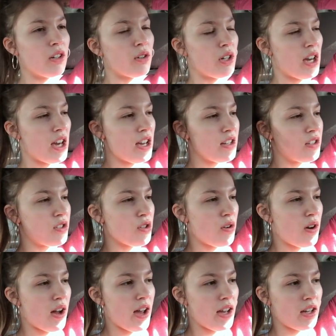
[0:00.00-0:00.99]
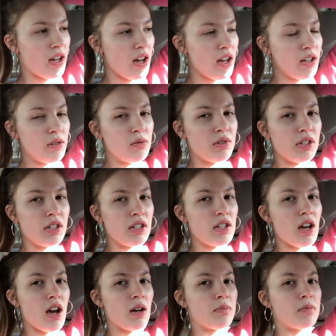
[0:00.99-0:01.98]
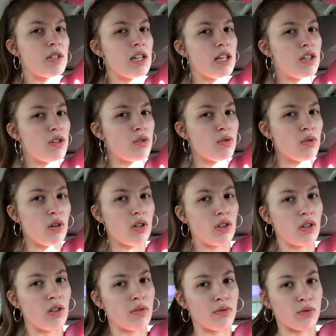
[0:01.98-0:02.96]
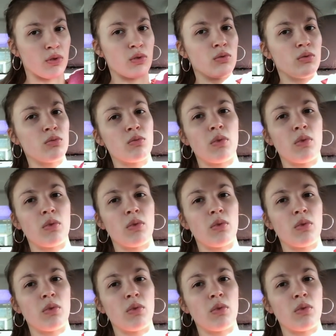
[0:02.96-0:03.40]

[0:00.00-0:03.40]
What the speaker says: Okay, so I kind of wanted to update you on the fruit.